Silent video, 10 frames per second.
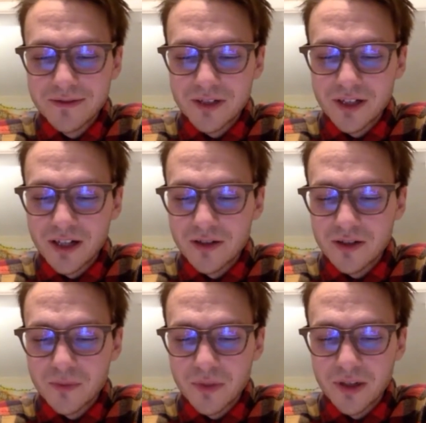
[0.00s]
may have
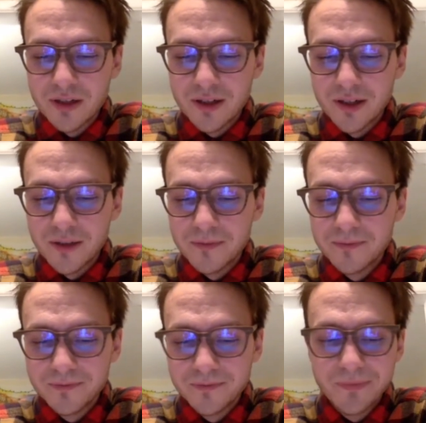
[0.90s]
changed, but
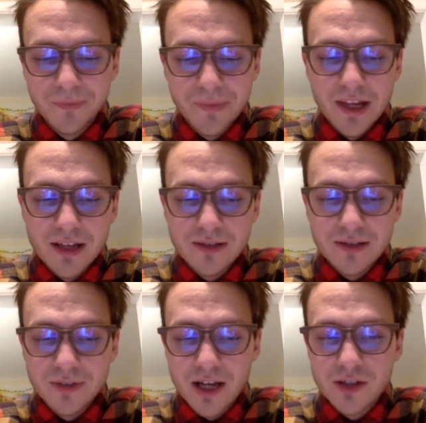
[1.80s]
as
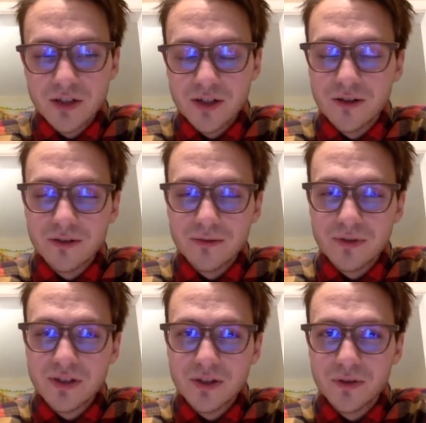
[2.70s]
of last year,
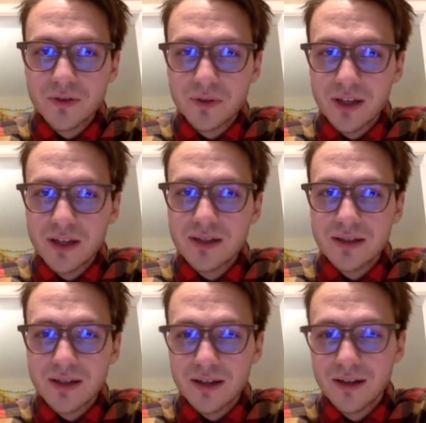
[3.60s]
it was still the
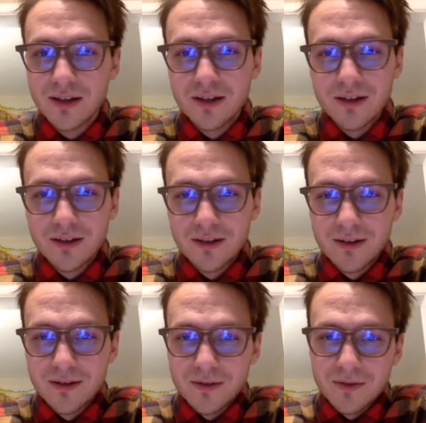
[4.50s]
case that
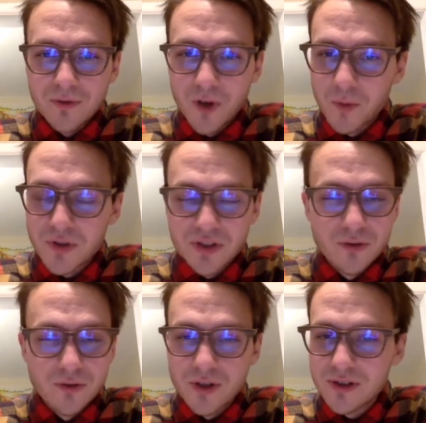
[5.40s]
farmers in
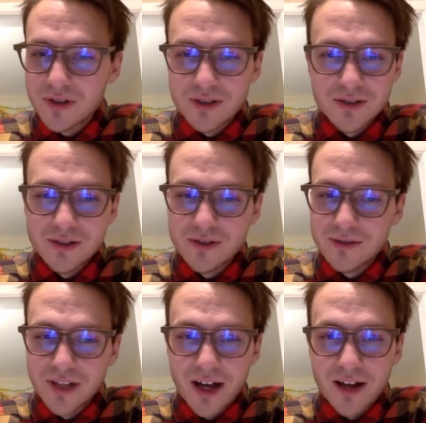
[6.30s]
New Jersey could
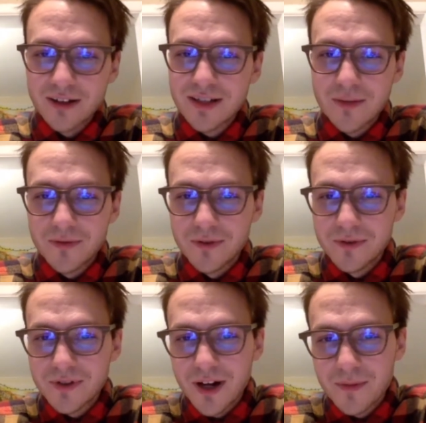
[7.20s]
not accept
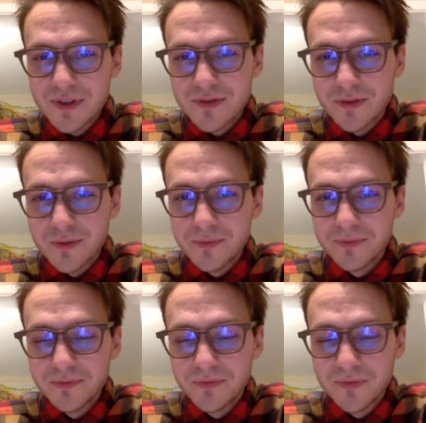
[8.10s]
food scraps
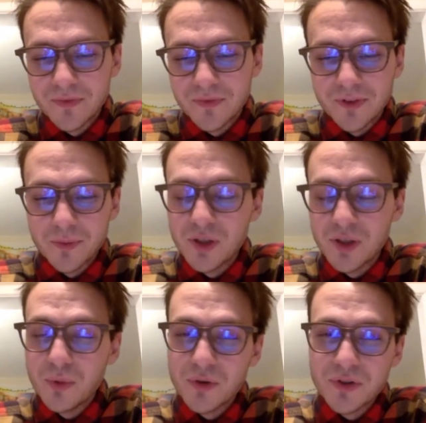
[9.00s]
from
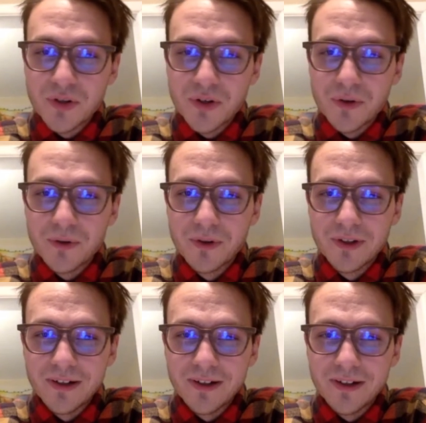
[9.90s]
people. So
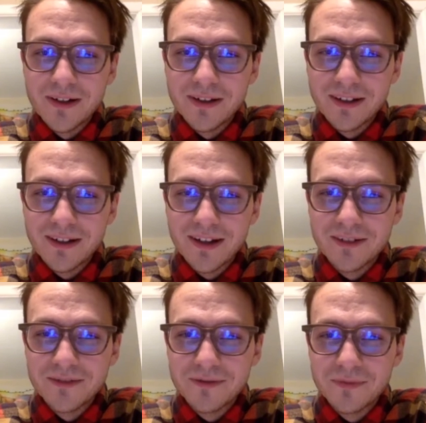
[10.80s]
that
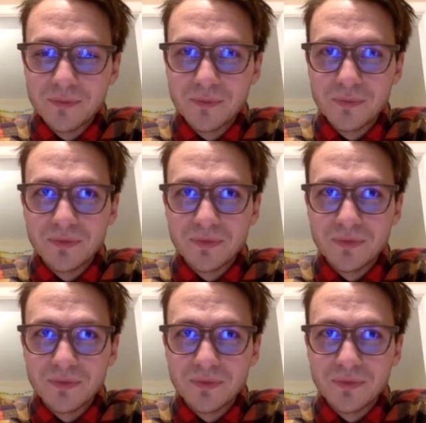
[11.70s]
kind of,